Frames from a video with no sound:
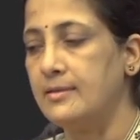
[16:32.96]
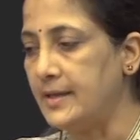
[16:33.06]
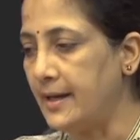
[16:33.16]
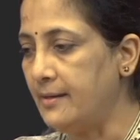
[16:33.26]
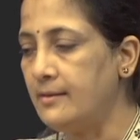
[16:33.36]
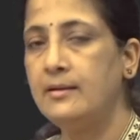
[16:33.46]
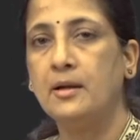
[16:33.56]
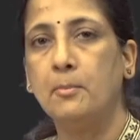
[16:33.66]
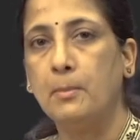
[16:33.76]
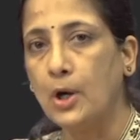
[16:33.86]
then
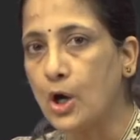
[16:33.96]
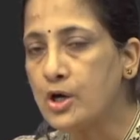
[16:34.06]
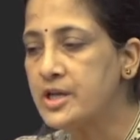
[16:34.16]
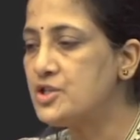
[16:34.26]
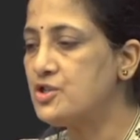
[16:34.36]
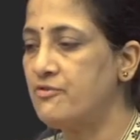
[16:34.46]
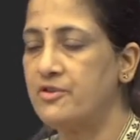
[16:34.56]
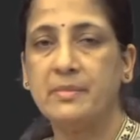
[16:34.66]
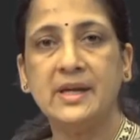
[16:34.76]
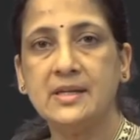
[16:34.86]
blockage of
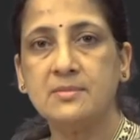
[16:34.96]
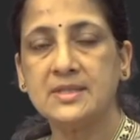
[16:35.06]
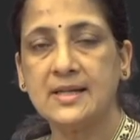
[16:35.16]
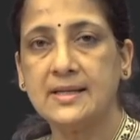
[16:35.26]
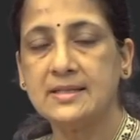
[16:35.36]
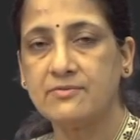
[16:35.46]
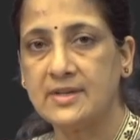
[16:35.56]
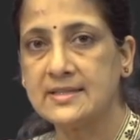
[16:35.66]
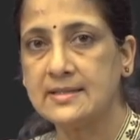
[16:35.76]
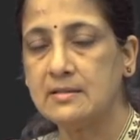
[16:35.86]
a medium sized
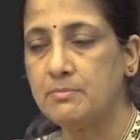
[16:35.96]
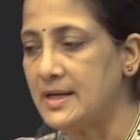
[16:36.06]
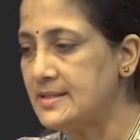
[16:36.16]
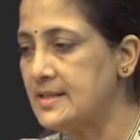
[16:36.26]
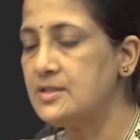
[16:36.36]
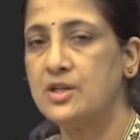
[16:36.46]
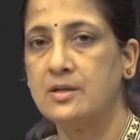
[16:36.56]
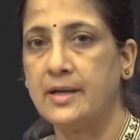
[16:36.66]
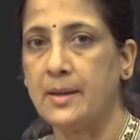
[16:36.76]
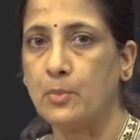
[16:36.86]
vessel by such
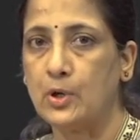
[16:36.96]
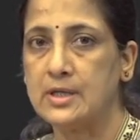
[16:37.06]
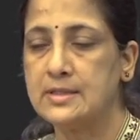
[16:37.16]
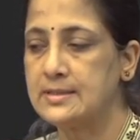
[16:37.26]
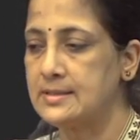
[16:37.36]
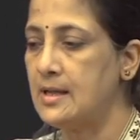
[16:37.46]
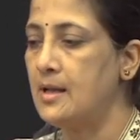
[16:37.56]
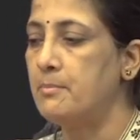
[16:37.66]
an embolus